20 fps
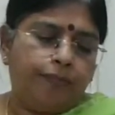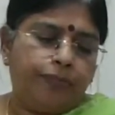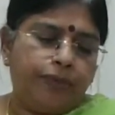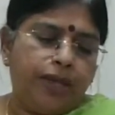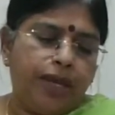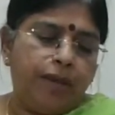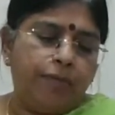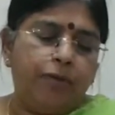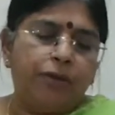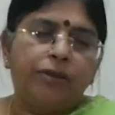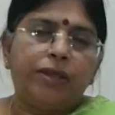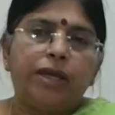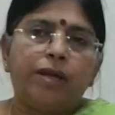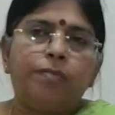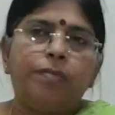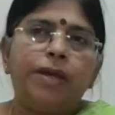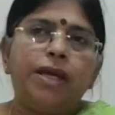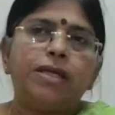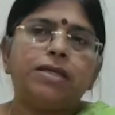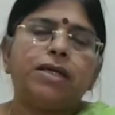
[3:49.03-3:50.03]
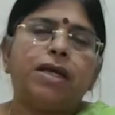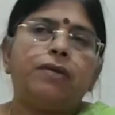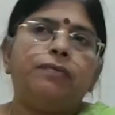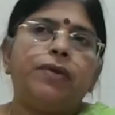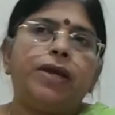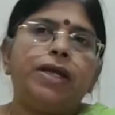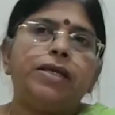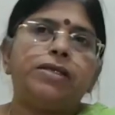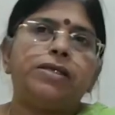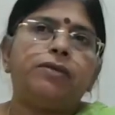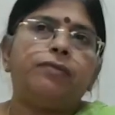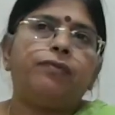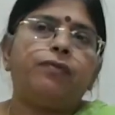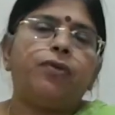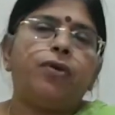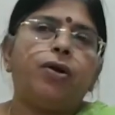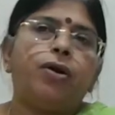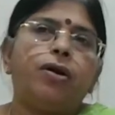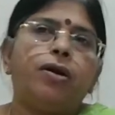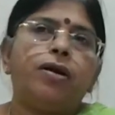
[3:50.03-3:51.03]
Chemotherapy is advised
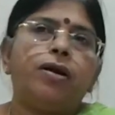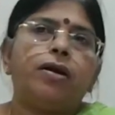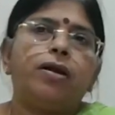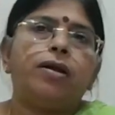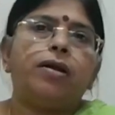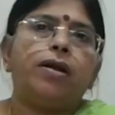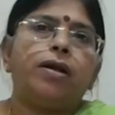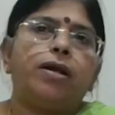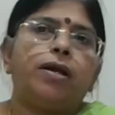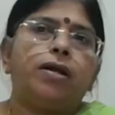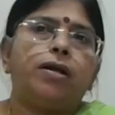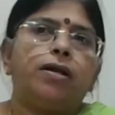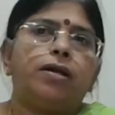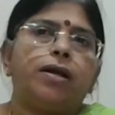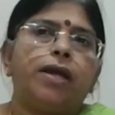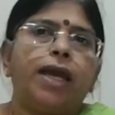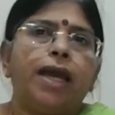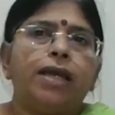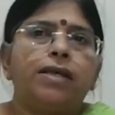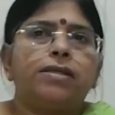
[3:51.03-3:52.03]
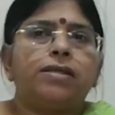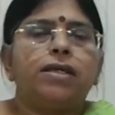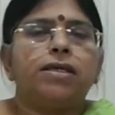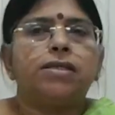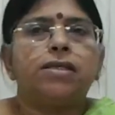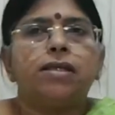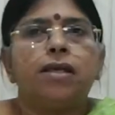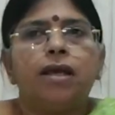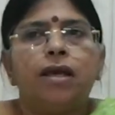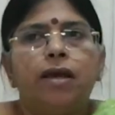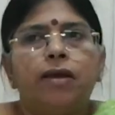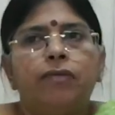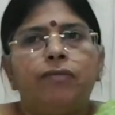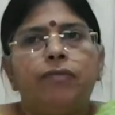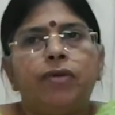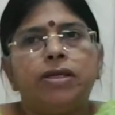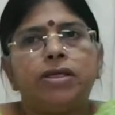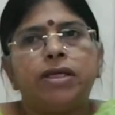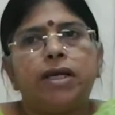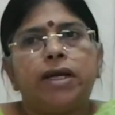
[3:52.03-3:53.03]
for cases
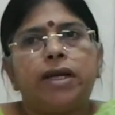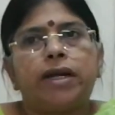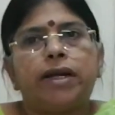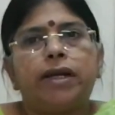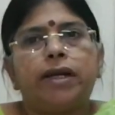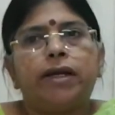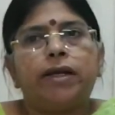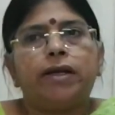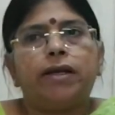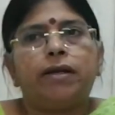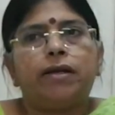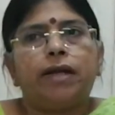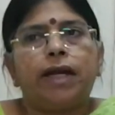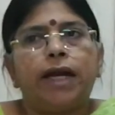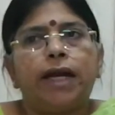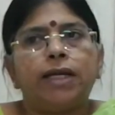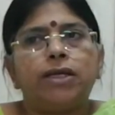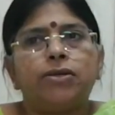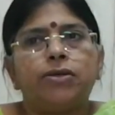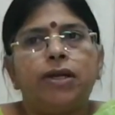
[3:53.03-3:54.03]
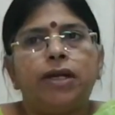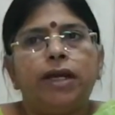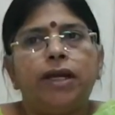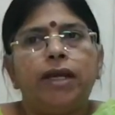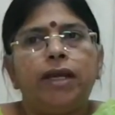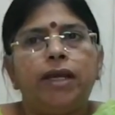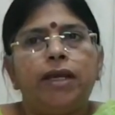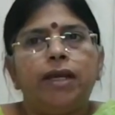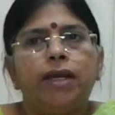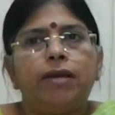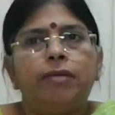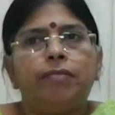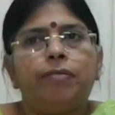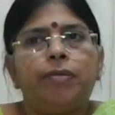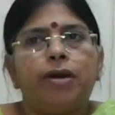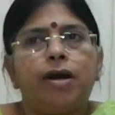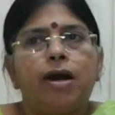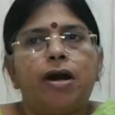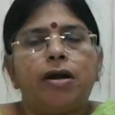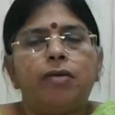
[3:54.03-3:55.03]
which are actually
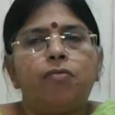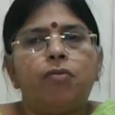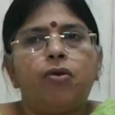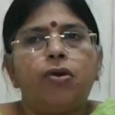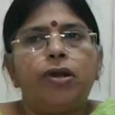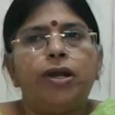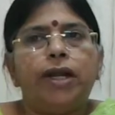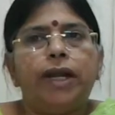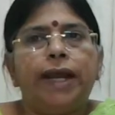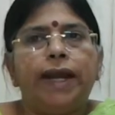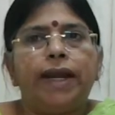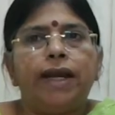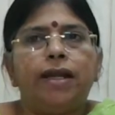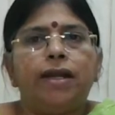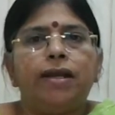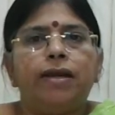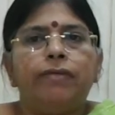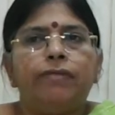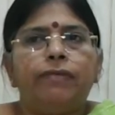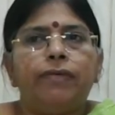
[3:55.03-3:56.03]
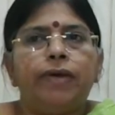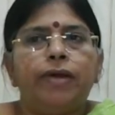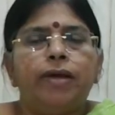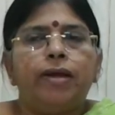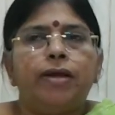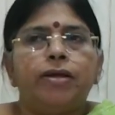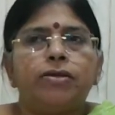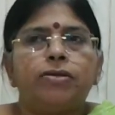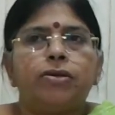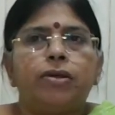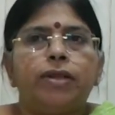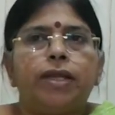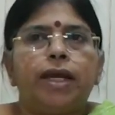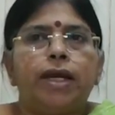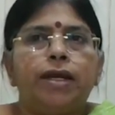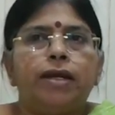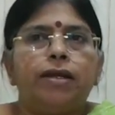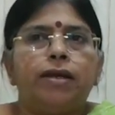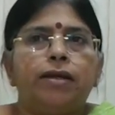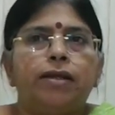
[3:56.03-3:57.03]
hormone negative, so that